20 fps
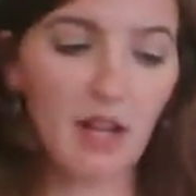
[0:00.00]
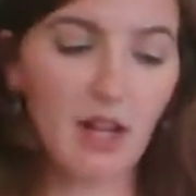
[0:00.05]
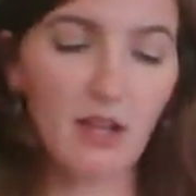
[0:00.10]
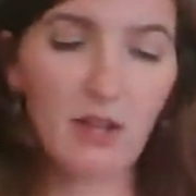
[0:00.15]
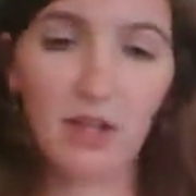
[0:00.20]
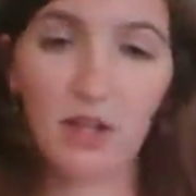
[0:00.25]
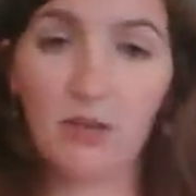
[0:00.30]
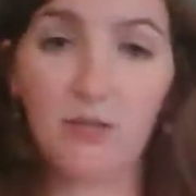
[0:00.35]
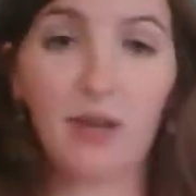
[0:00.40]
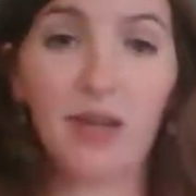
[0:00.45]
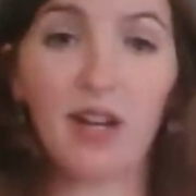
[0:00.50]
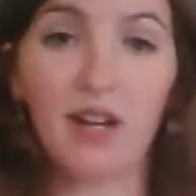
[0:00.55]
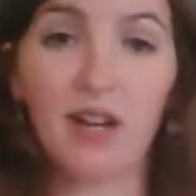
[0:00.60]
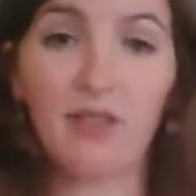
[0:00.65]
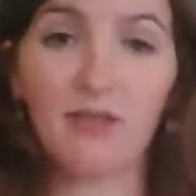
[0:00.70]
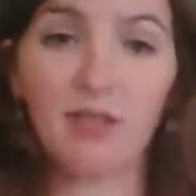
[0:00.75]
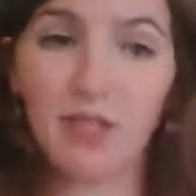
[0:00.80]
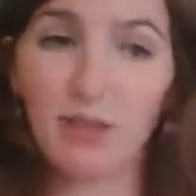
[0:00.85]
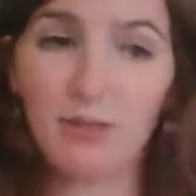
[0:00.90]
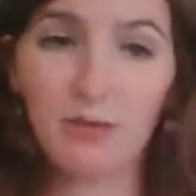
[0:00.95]
a little bit
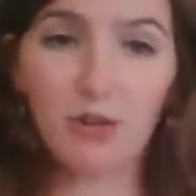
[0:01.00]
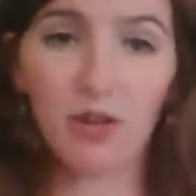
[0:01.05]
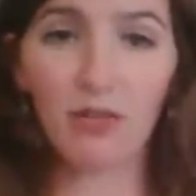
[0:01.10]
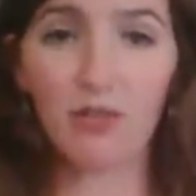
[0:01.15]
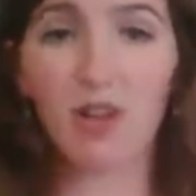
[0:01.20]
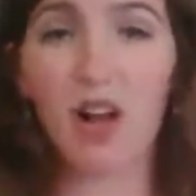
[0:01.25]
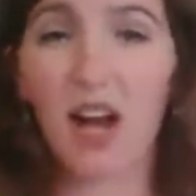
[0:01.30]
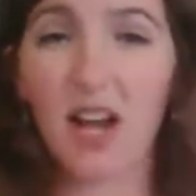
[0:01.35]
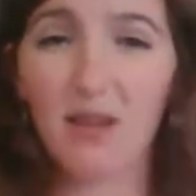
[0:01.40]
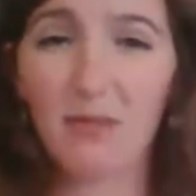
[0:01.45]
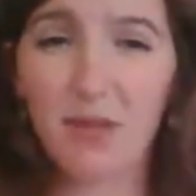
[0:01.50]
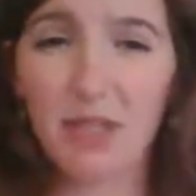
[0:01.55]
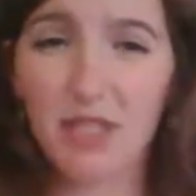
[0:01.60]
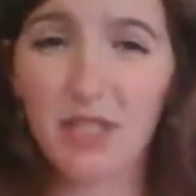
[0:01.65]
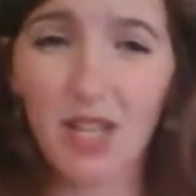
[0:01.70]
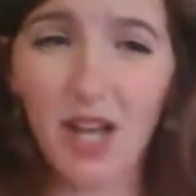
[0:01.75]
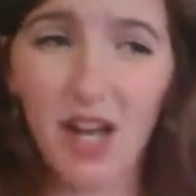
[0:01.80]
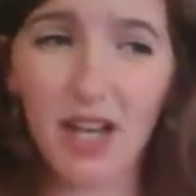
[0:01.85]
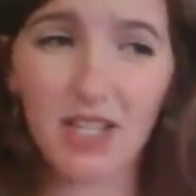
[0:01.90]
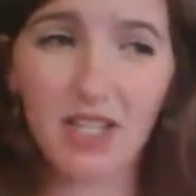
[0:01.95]
of some sort of condiment
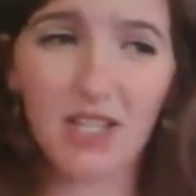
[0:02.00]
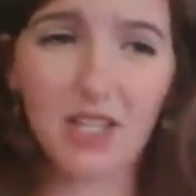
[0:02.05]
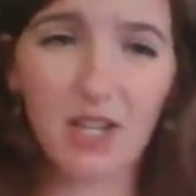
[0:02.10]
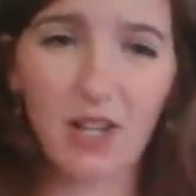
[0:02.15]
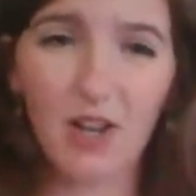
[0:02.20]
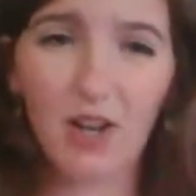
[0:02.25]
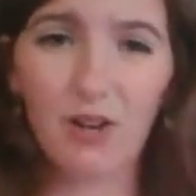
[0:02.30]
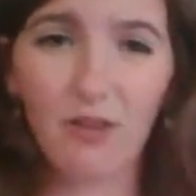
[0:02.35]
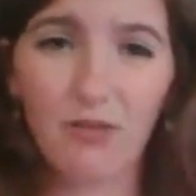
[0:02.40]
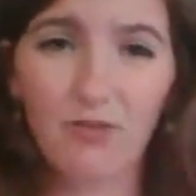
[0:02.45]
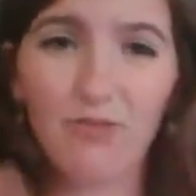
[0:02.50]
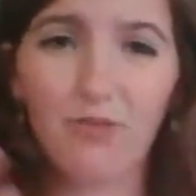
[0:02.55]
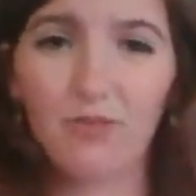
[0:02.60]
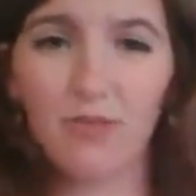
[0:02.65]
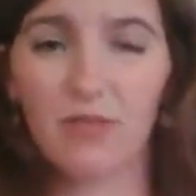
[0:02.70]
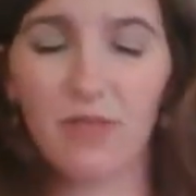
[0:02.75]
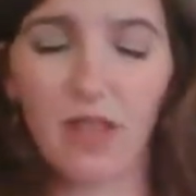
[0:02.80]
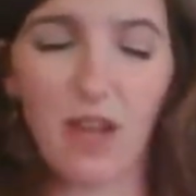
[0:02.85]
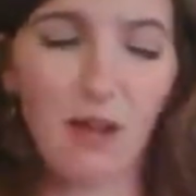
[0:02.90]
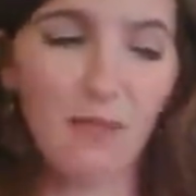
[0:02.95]
sauce to,
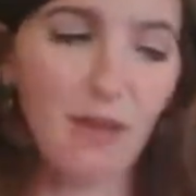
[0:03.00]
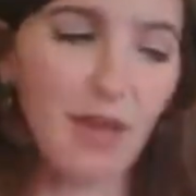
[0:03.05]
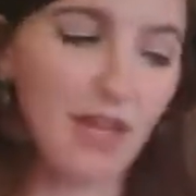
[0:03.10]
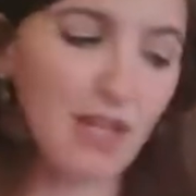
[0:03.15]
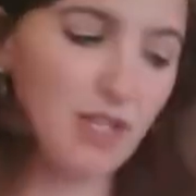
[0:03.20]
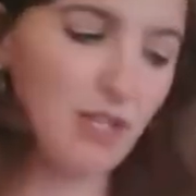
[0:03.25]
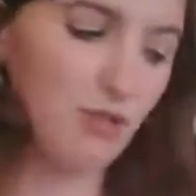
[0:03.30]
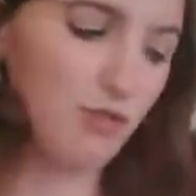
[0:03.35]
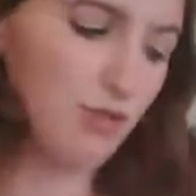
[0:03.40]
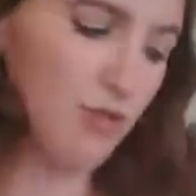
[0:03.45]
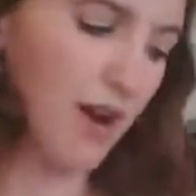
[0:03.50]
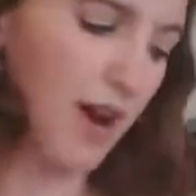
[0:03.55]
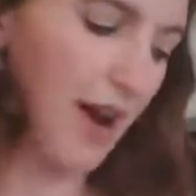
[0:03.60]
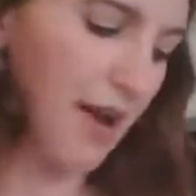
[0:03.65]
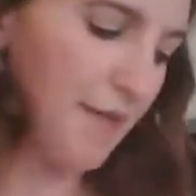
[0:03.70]
not make it so dry.